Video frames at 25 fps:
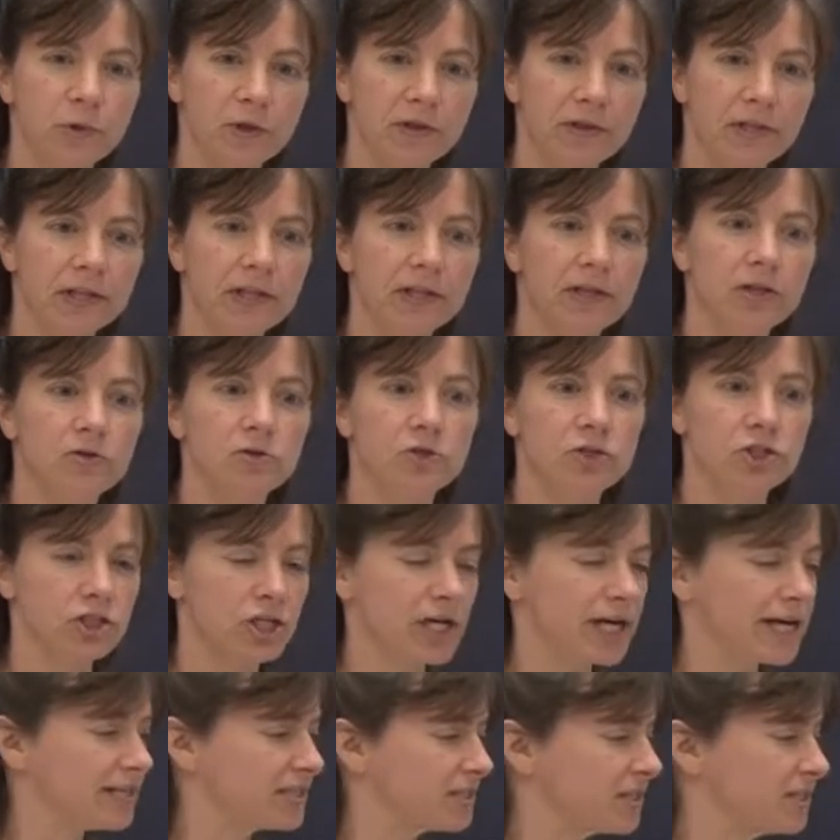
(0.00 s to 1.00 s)
within those
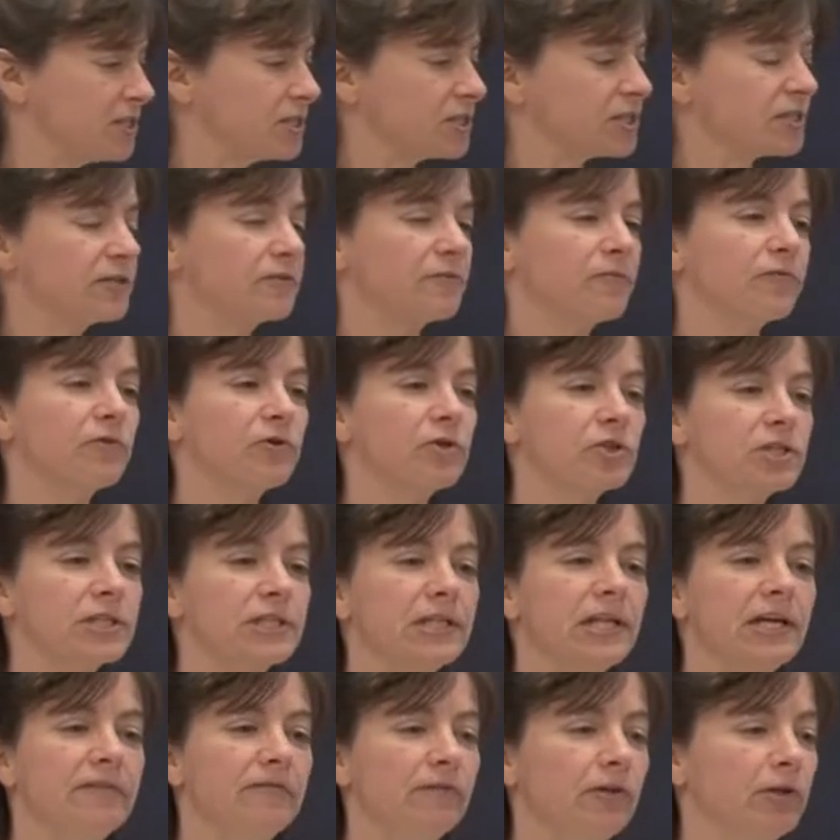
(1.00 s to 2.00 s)
chassis. The first
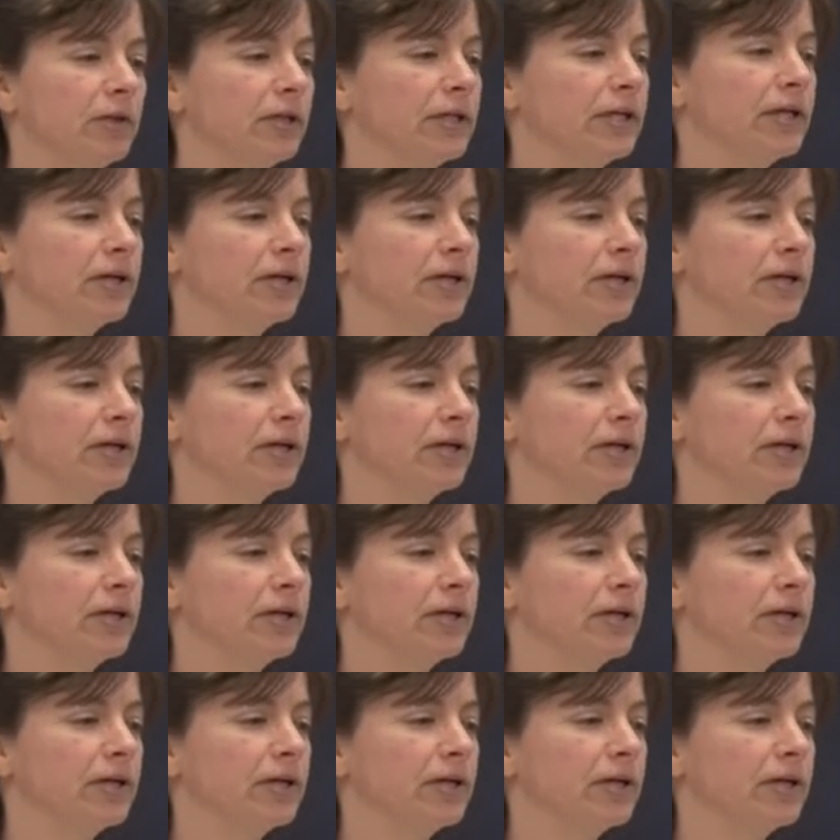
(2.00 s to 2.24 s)
level